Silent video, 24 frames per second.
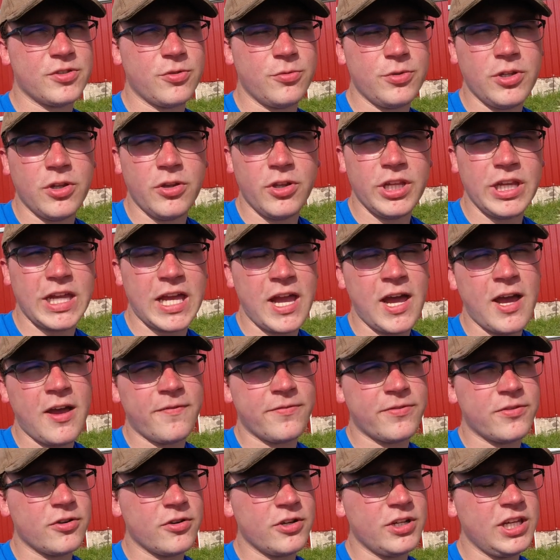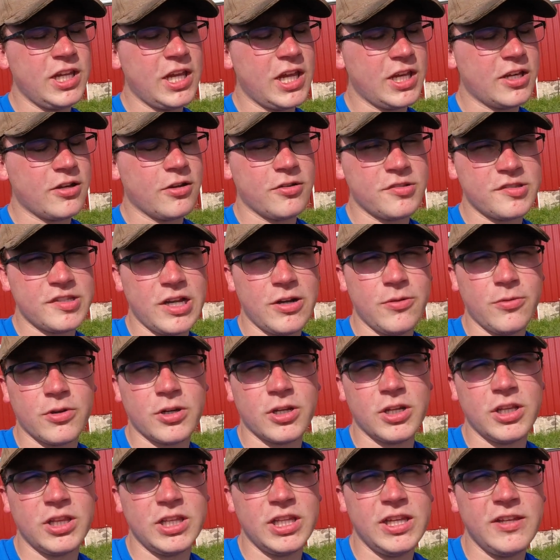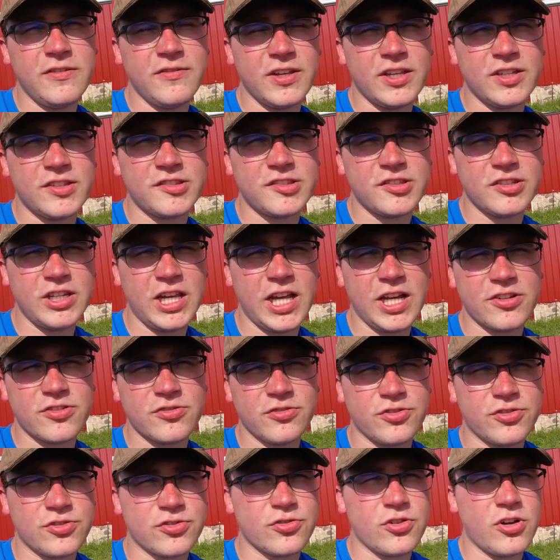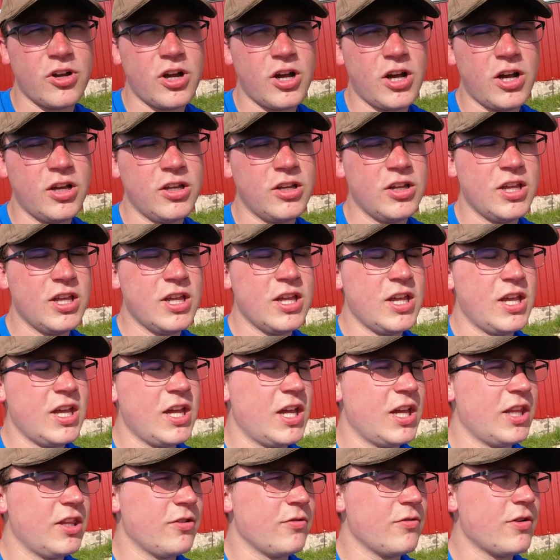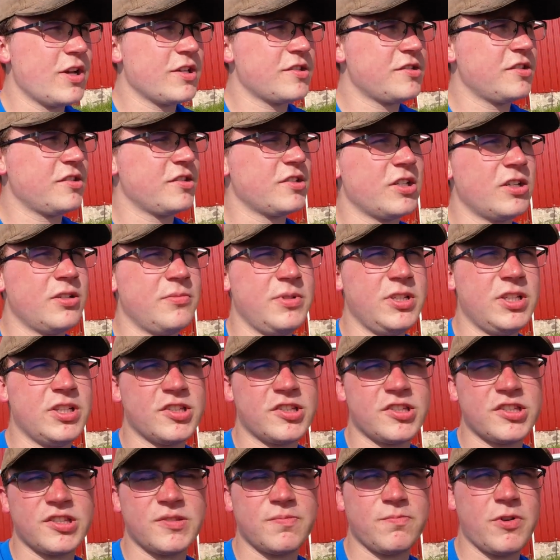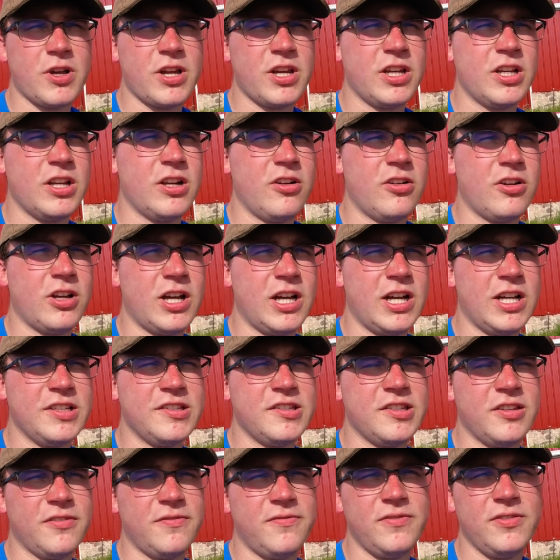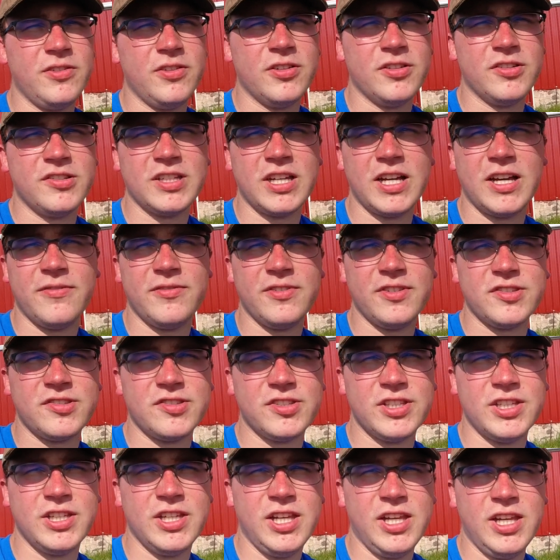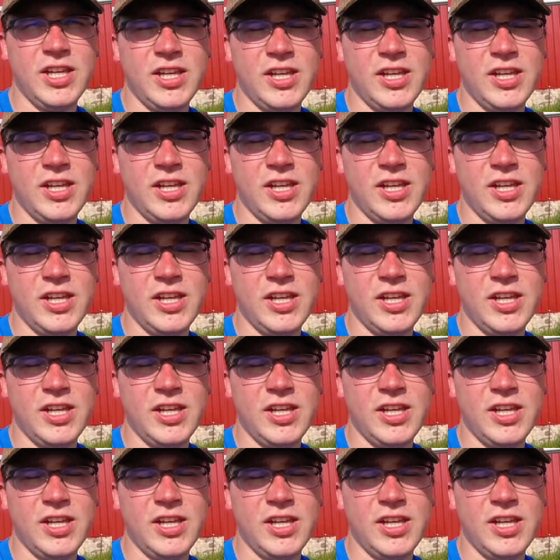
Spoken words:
So we only have 30 acres that we're going to leave as the actual straw, and the rest is going to be just spread it out onto the fields, obviously.